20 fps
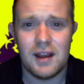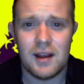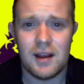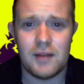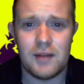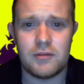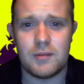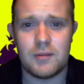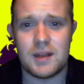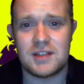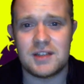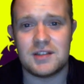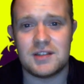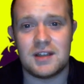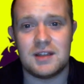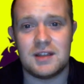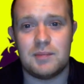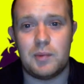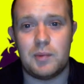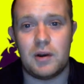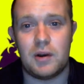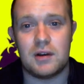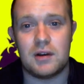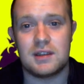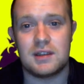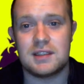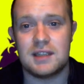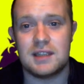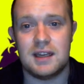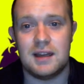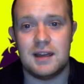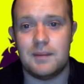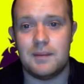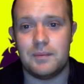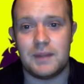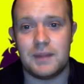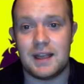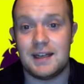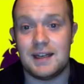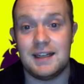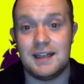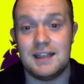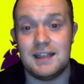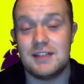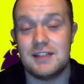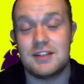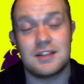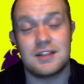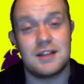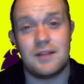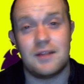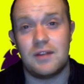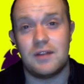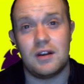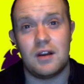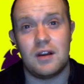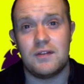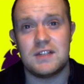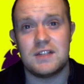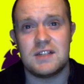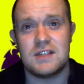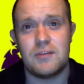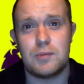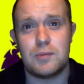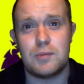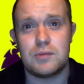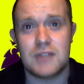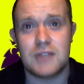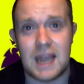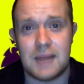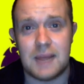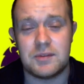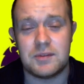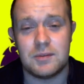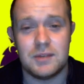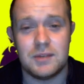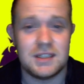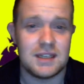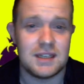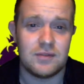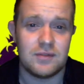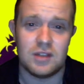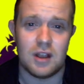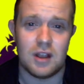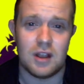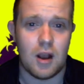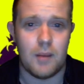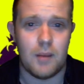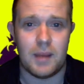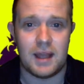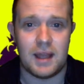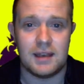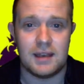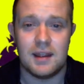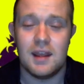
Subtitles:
from outside the box, and he's just loving life as Liverpool's captain when he's given the armband.